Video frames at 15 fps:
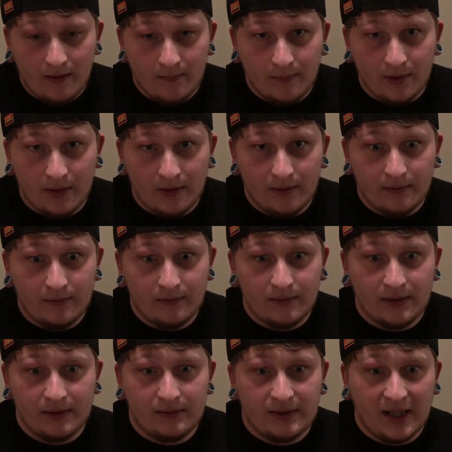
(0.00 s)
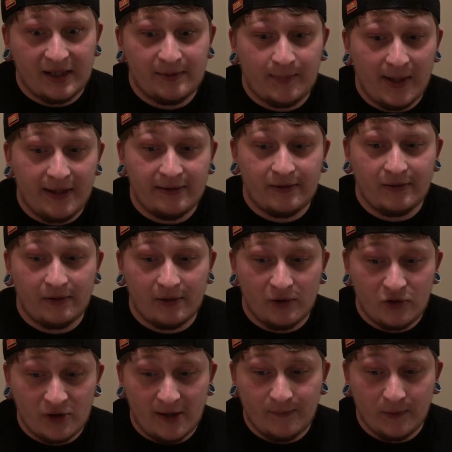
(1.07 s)
but the Test Panther can
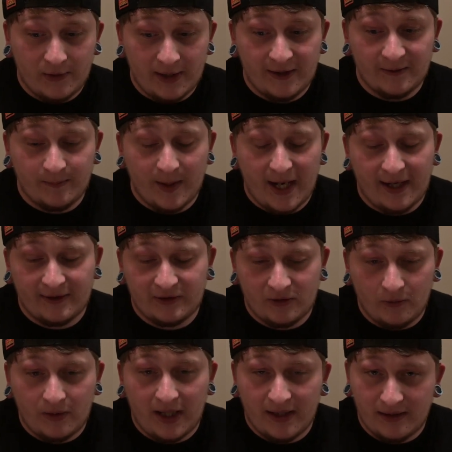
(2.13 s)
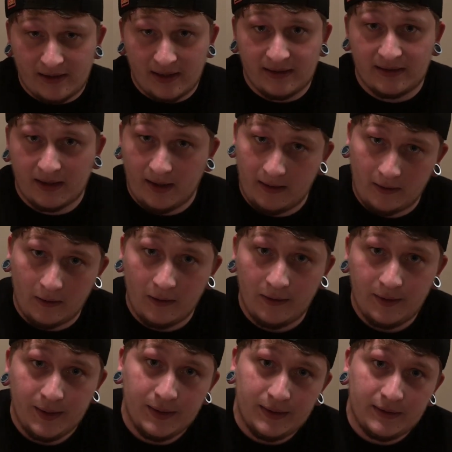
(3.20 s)
shuffle things back, so can Test Tiger.
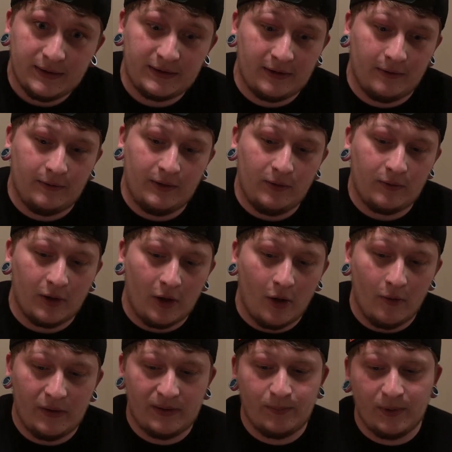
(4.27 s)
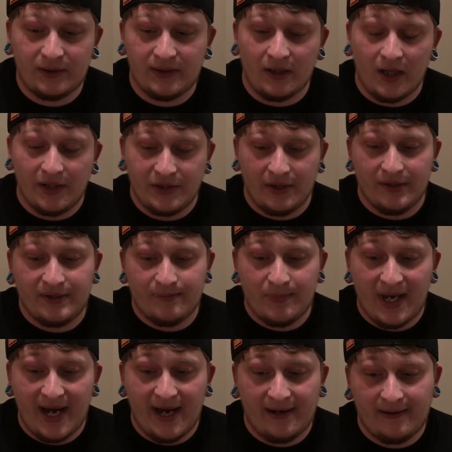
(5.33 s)
So you can always put the Ondals
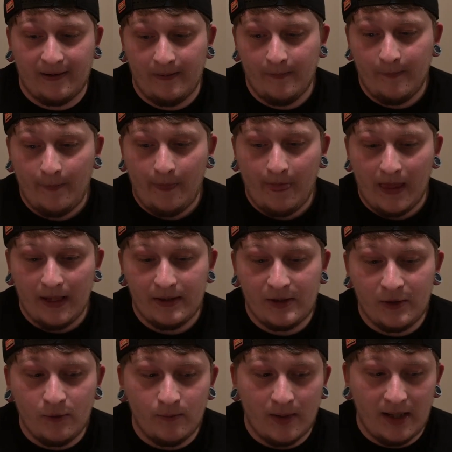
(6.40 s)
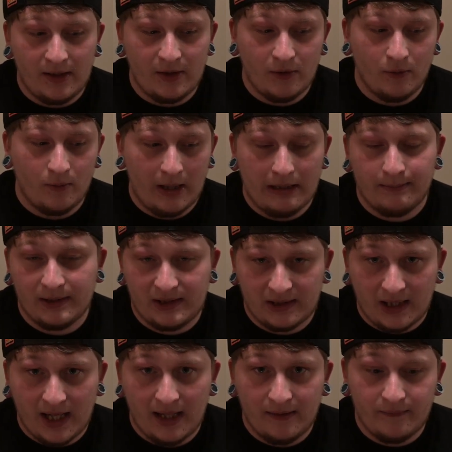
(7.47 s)
back to make your rabbits
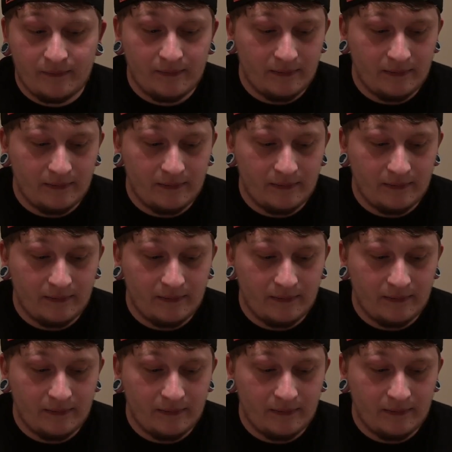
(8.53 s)
live.